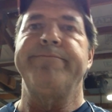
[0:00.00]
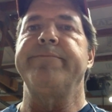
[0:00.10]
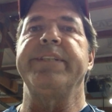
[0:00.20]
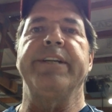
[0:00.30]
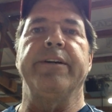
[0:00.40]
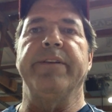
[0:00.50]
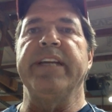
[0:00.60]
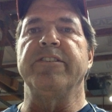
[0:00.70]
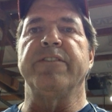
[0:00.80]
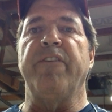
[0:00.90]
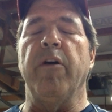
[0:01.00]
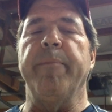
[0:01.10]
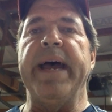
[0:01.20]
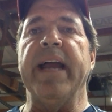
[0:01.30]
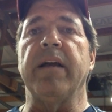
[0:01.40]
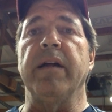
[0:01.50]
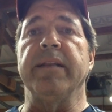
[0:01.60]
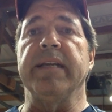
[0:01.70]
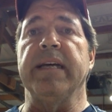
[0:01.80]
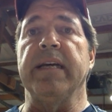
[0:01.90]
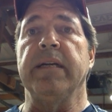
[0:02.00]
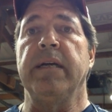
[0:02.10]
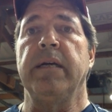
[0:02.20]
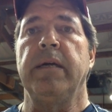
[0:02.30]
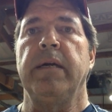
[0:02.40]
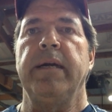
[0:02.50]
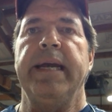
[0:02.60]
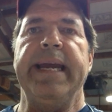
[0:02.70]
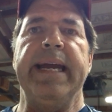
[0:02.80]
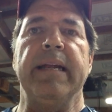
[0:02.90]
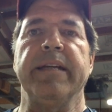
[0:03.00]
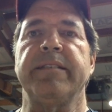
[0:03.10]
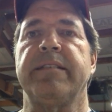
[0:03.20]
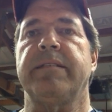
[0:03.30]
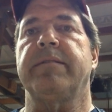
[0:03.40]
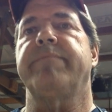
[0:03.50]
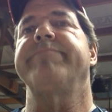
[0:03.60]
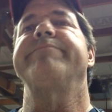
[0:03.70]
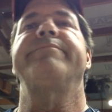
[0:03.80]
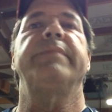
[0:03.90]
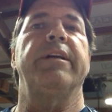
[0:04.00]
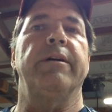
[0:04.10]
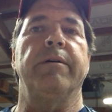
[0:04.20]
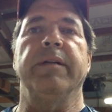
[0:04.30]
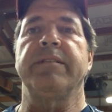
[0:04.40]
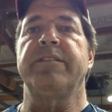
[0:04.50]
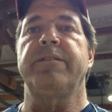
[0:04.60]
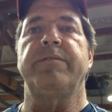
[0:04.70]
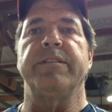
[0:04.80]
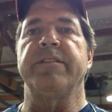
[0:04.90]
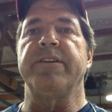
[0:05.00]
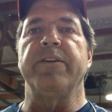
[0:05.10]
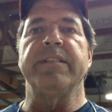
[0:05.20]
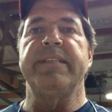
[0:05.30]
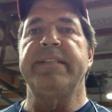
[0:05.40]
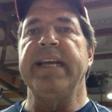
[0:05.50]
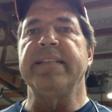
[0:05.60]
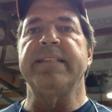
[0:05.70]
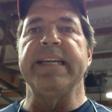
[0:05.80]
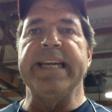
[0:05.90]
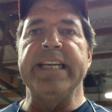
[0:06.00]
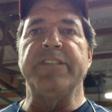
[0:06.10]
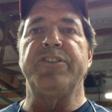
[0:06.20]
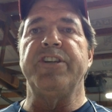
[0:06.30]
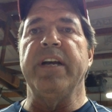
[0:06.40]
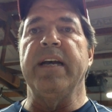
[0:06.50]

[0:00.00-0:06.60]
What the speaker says: you know, they just fall back on the, hey, let's just start testing each